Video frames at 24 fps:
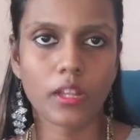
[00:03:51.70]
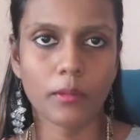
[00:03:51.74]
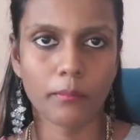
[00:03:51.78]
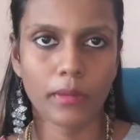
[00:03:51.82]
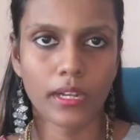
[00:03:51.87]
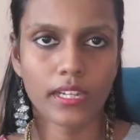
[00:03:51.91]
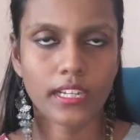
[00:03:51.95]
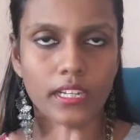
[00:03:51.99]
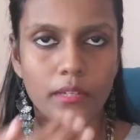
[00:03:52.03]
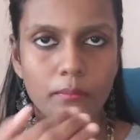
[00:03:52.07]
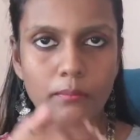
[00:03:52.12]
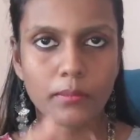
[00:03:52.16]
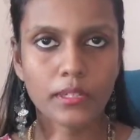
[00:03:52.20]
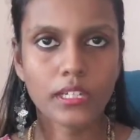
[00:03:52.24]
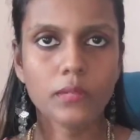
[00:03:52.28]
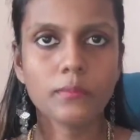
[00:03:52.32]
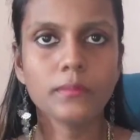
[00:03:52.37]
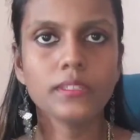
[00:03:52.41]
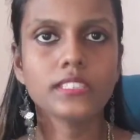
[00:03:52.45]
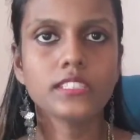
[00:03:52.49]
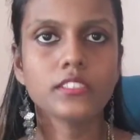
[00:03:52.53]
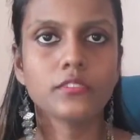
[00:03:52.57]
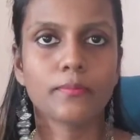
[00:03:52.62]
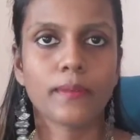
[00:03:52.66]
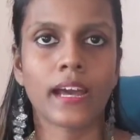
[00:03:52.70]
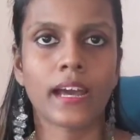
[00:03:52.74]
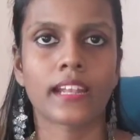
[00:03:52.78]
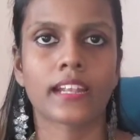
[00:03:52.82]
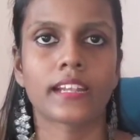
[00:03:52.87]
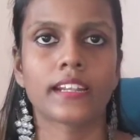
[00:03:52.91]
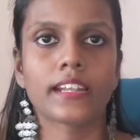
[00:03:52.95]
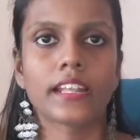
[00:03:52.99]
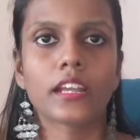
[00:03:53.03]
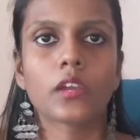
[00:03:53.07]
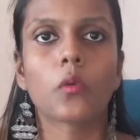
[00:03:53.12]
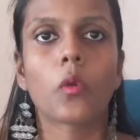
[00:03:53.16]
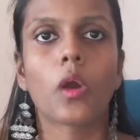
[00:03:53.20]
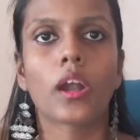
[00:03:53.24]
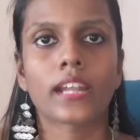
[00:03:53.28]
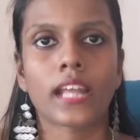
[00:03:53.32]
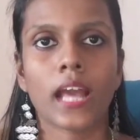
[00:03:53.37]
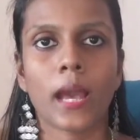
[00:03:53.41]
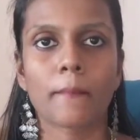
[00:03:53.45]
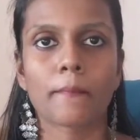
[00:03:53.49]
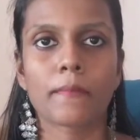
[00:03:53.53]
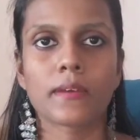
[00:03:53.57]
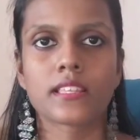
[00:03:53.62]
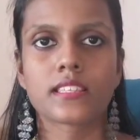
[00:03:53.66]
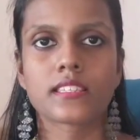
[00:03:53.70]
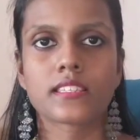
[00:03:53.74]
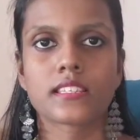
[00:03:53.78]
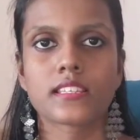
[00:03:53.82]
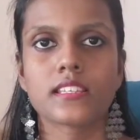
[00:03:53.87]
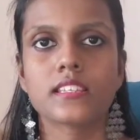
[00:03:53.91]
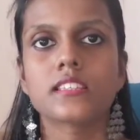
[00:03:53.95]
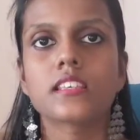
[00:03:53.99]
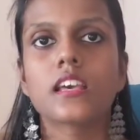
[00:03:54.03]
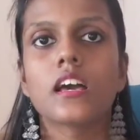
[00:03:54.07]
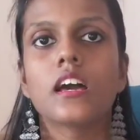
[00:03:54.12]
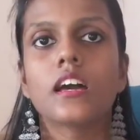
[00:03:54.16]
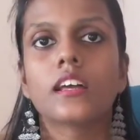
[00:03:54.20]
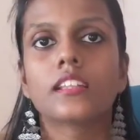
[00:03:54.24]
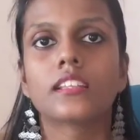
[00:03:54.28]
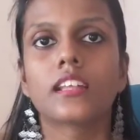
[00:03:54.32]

But in permissive parenting, what happens is